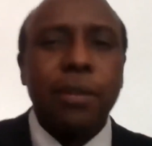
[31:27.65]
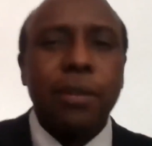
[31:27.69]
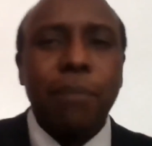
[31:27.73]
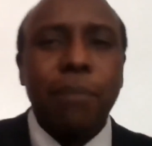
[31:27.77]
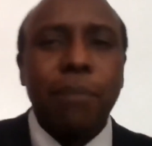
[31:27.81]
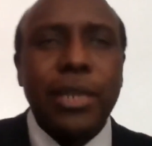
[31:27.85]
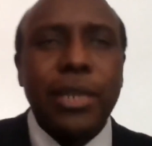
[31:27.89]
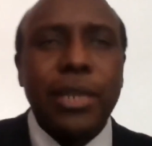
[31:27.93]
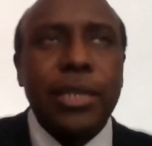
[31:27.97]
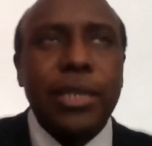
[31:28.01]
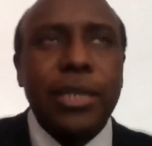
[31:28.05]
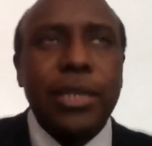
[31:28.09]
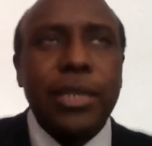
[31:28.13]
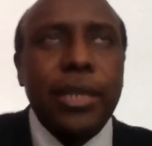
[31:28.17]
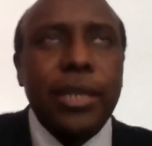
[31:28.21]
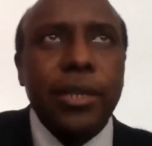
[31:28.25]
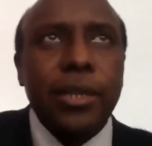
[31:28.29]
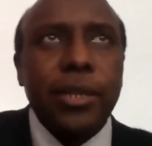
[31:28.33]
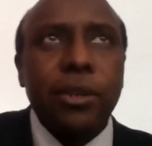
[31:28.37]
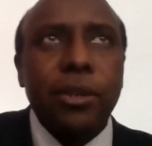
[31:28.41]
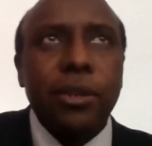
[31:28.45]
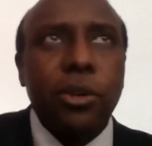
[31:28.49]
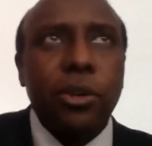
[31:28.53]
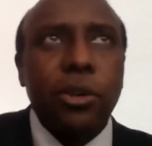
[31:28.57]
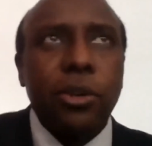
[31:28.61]
But
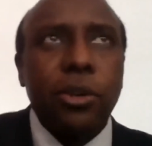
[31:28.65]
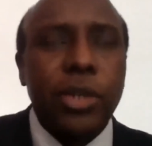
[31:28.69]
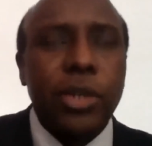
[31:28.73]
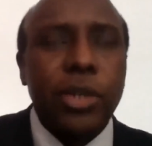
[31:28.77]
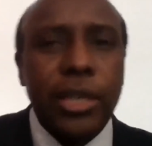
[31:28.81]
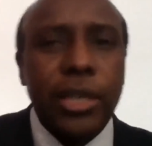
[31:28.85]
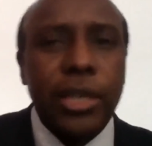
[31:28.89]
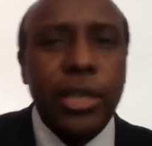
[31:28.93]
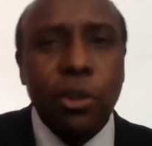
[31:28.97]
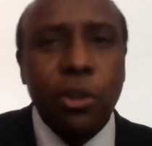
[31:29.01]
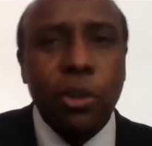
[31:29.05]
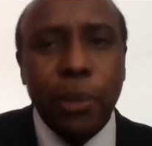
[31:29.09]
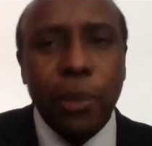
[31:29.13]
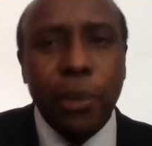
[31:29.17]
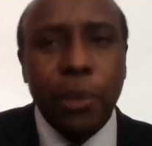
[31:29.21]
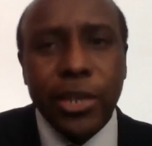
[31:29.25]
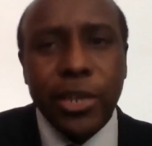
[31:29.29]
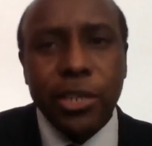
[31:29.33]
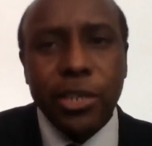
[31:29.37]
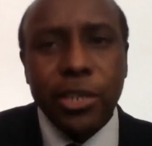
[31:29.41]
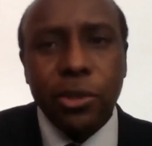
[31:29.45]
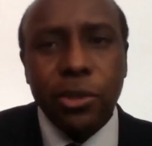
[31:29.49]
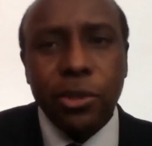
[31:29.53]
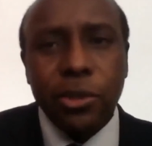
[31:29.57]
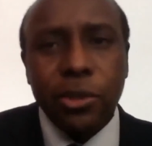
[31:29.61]
on an
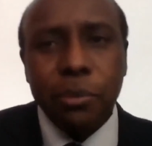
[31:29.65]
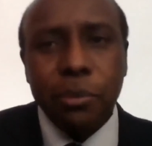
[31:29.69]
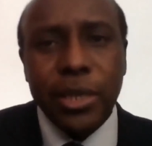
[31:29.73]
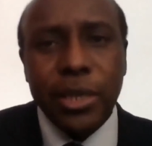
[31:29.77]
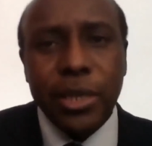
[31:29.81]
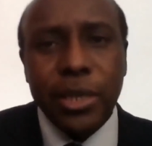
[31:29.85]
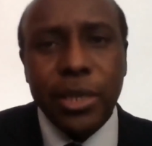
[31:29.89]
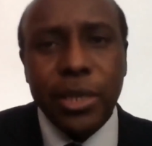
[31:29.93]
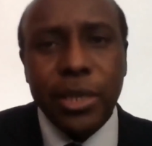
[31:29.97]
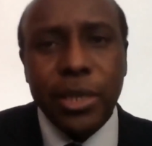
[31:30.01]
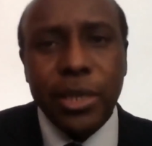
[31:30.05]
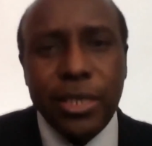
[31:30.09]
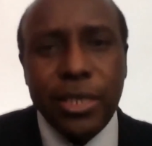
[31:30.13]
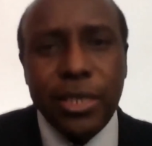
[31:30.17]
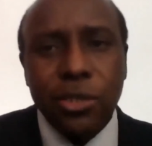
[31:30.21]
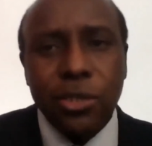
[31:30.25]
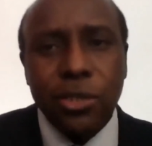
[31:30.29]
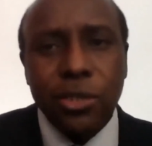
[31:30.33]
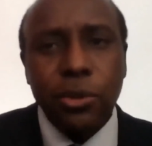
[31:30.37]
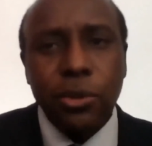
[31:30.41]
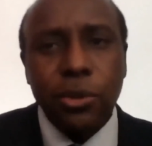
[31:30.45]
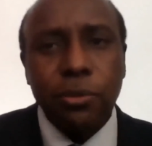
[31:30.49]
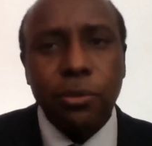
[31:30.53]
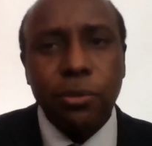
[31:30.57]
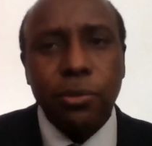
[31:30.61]
operational basis
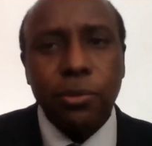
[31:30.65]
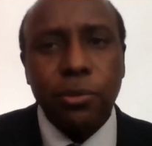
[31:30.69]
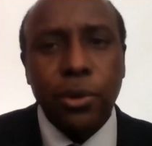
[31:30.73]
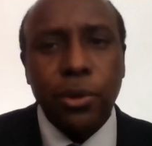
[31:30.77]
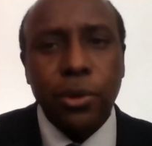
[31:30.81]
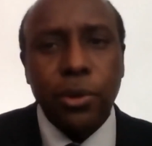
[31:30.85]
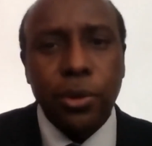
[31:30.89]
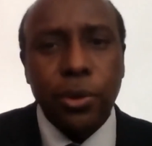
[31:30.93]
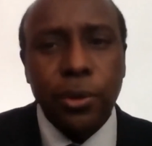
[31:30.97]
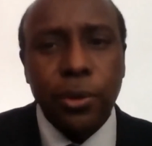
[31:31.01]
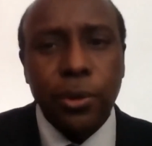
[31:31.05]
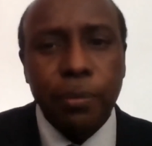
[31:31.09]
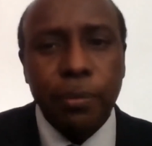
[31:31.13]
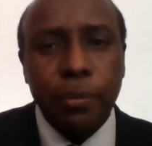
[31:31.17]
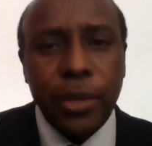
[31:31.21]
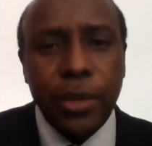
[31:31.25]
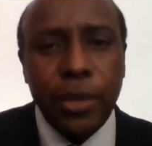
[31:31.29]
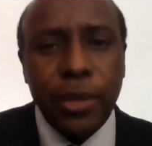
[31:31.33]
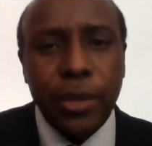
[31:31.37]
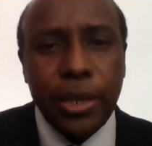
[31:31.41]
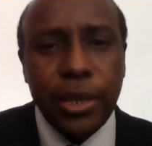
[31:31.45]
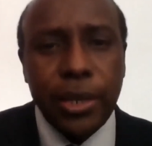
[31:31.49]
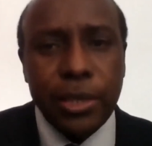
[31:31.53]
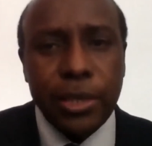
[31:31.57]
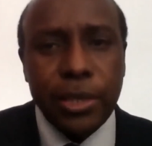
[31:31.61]
or for
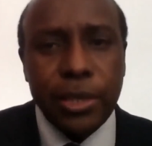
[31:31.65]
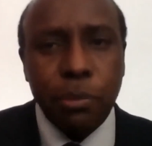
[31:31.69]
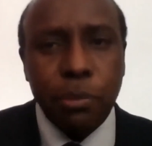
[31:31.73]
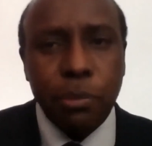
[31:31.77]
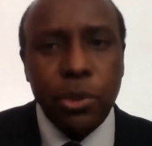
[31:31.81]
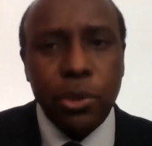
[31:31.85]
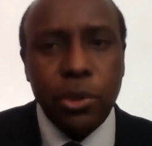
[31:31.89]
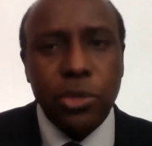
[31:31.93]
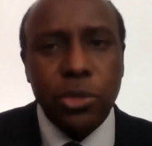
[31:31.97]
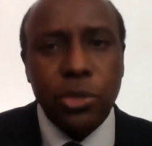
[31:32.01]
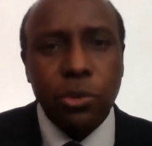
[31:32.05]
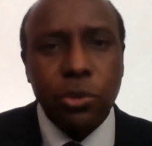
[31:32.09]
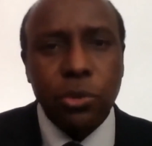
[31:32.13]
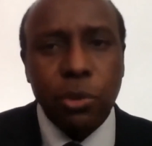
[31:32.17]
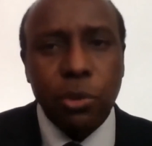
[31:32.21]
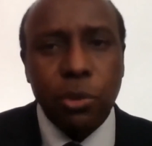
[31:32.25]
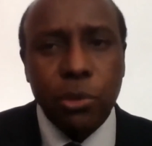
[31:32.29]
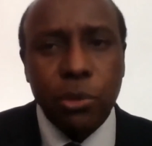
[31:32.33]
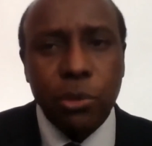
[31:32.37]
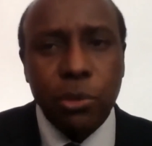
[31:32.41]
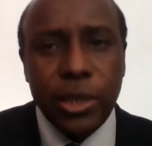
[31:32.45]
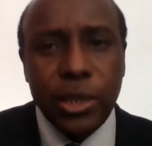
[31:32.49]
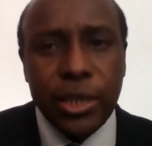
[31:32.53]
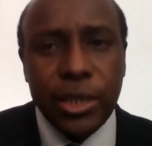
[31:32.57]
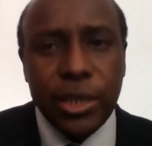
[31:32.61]
response to
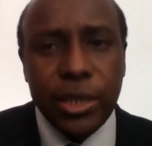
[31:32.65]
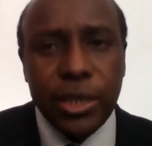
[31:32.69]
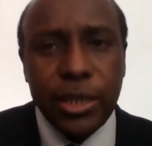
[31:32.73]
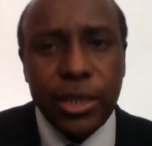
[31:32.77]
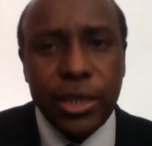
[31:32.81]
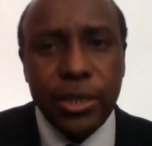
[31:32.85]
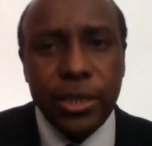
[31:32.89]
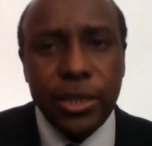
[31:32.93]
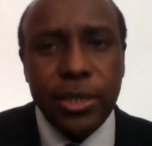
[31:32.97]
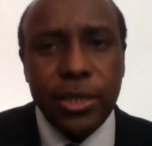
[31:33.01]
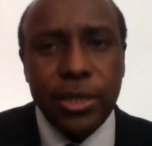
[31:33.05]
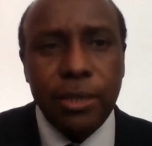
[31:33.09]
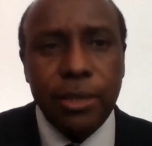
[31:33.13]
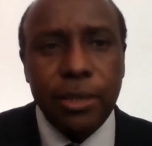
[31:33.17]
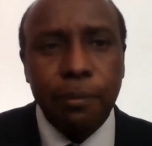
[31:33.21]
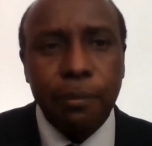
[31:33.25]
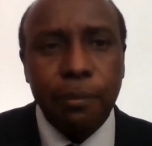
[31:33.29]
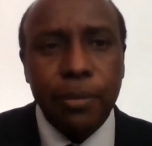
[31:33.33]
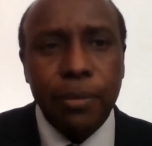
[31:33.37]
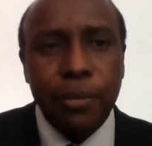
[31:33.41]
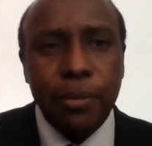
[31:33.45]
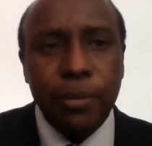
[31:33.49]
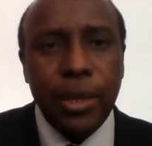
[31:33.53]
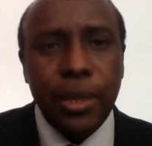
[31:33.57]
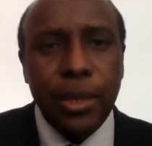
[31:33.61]
community needs,
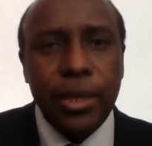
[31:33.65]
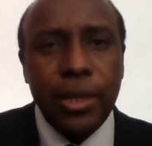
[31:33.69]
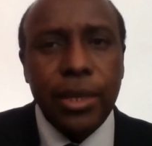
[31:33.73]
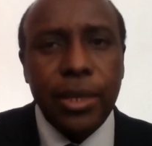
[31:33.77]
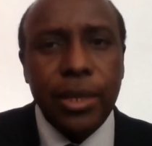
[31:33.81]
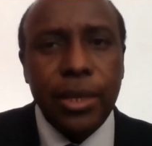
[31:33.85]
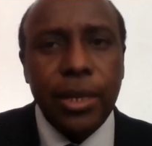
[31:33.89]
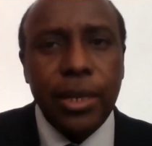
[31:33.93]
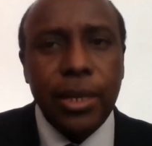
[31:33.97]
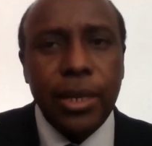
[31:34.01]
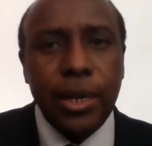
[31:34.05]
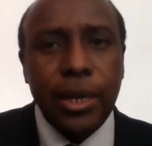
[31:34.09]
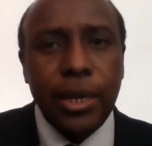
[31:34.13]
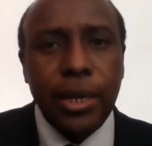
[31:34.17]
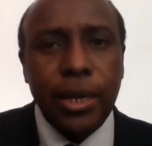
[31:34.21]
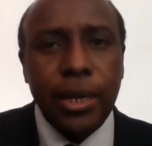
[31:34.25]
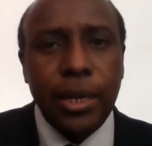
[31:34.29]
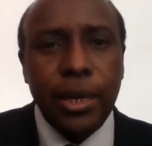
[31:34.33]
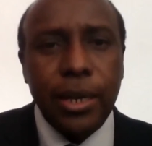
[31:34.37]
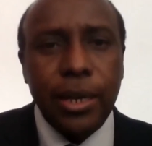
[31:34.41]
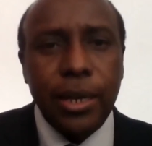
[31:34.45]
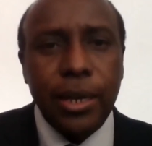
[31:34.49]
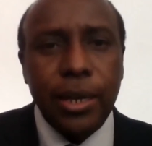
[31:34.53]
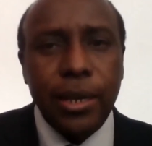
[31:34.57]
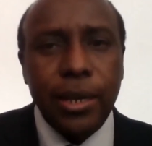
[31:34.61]

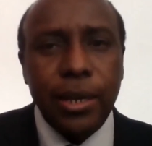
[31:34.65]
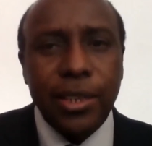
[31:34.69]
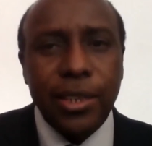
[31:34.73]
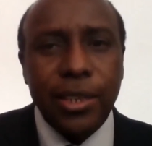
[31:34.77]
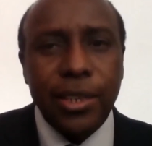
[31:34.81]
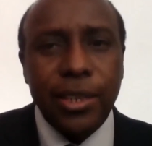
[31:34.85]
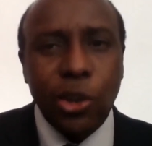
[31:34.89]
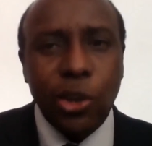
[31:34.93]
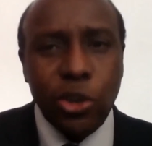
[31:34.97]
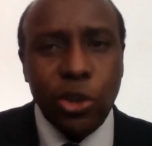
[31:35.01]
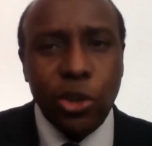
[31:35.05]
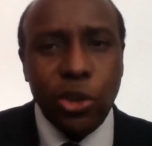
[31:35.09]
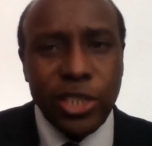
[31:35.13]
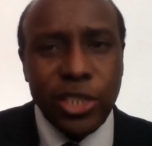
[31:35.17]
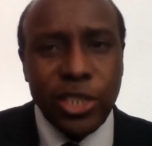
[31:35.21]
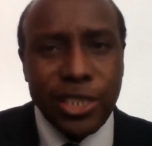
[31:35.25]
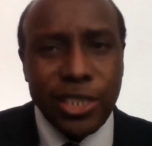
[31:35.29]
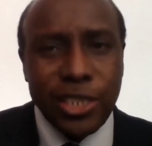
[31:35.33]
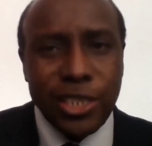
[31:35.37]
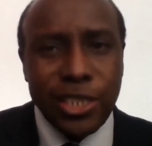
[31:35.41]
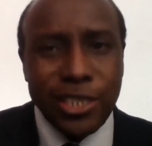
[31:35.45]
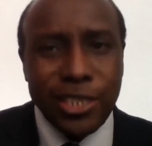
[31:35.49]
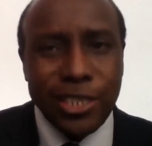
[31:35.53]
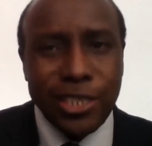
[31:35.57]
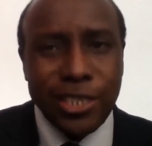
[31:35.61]
the
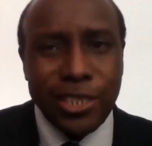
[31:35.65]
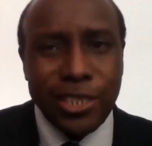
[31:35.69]
costs